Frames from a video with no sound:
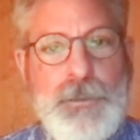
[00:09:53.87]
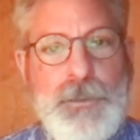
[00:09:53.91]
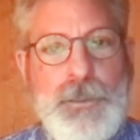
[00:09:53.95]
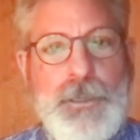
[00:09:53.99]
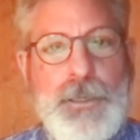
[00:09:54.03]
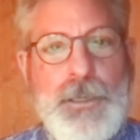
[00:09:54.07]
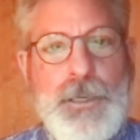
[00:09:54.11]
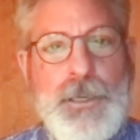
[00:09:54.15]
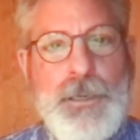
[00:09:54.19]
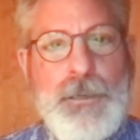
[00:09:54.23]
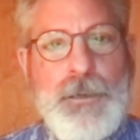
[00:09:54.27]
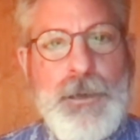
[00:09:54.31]

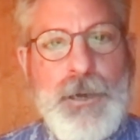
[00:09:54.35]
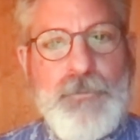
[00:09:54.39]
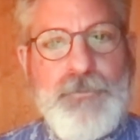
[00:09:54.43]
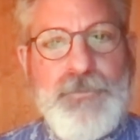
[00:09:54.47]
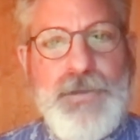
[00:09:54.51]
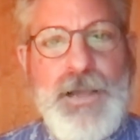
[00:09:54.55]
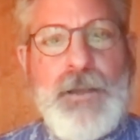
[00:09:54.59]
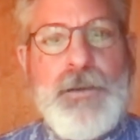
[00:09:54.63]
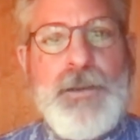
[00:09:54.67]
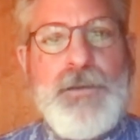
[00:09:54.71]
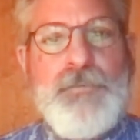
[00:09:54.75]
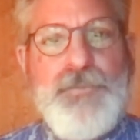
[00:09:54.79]
Our
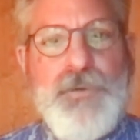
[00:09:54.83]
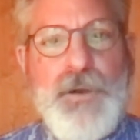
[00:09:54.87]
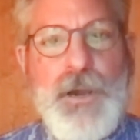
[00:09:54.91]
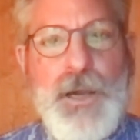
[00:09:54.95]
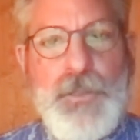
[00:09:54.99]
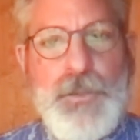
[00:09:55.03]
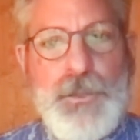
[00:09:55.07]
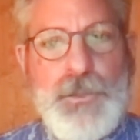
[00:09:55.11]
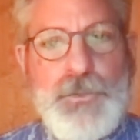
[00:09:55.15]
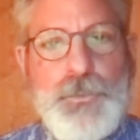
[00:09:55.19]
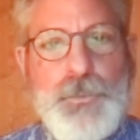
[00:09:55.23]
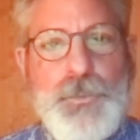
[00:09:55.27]
founding
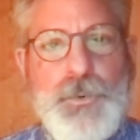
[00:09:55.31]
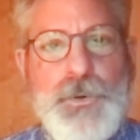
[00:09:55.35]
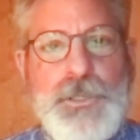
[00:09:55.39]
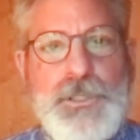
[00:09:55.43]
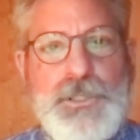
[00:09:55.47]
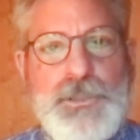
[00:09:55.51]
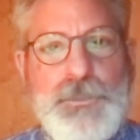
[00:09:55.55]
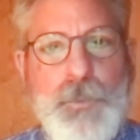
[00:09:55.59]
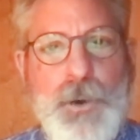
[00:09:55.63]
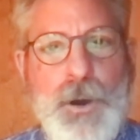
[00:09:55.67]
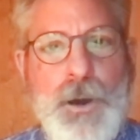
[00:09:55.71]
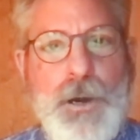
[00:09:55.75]
fathers were pretty
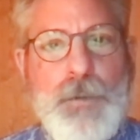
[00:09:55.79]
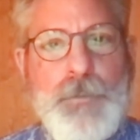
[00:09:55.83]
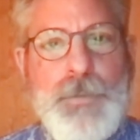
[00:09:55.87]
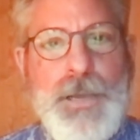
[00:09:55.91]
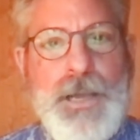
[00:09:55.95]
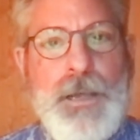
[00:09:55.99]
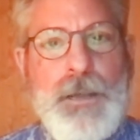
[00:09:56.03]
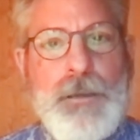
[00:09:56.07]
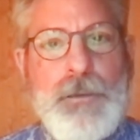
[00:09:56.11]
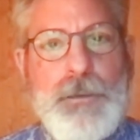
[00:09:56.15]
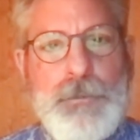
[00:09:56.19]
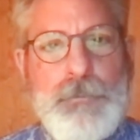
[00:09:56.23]
smart
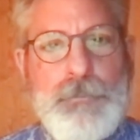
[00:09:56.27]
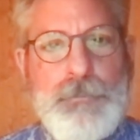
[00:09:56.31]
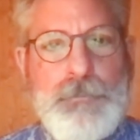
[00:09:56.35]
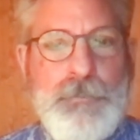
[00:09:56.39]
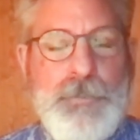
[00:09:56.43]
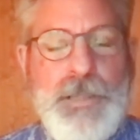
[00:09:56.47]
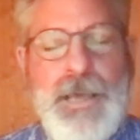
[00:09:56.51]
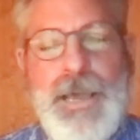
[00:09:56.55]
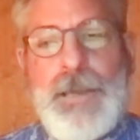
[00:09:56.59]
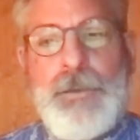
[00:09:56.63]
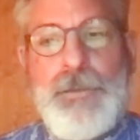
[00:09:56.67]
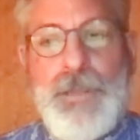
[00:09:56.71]
about
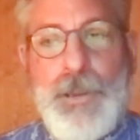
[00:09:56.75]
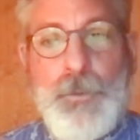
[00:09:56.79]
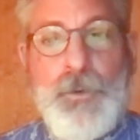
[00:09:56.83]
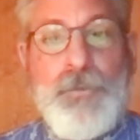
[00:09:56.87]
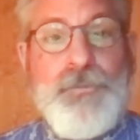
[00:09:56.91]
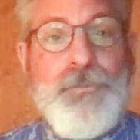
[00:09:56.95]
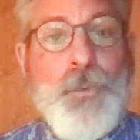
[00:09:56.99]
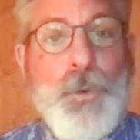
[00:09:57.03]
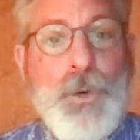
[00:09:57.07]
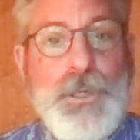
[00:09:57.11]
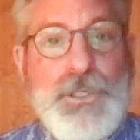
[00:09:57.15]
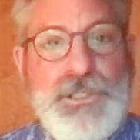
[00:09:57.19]
that. They were
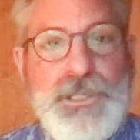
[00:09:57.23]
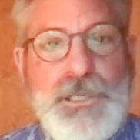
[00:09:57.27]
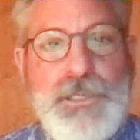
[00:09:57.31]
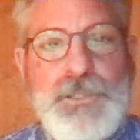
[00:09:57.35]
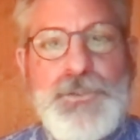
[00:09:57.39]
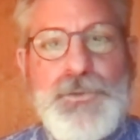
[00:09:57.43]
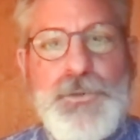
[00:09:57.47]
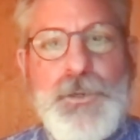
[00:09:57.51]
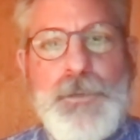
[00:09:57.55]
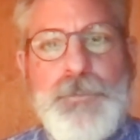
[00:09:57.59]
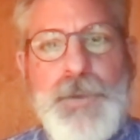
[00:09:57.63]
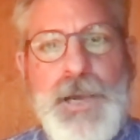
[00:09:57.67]
forced
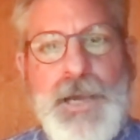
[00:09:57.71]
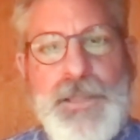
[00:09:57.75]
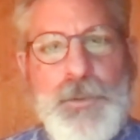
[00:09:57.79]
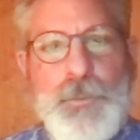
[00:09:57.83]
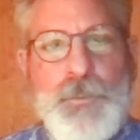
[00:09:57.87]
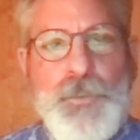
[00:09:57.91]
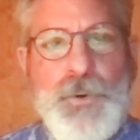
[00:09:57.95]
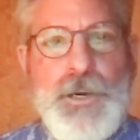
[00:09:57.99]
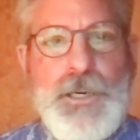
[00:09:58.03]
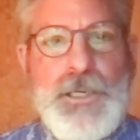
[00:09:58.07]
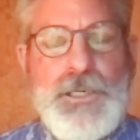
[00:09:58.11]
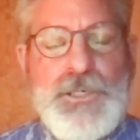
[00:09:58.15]
into it by the
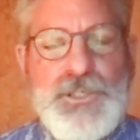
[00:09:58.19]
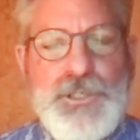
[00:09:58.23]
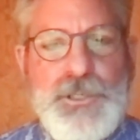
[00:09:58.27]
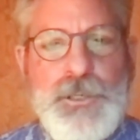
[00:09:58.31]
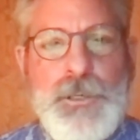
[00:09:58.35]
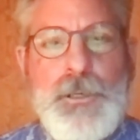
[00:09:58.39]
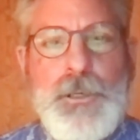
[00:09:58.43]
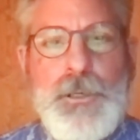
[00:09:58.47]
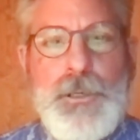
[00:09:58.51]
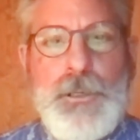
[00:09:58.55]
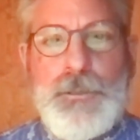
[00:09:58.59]
British.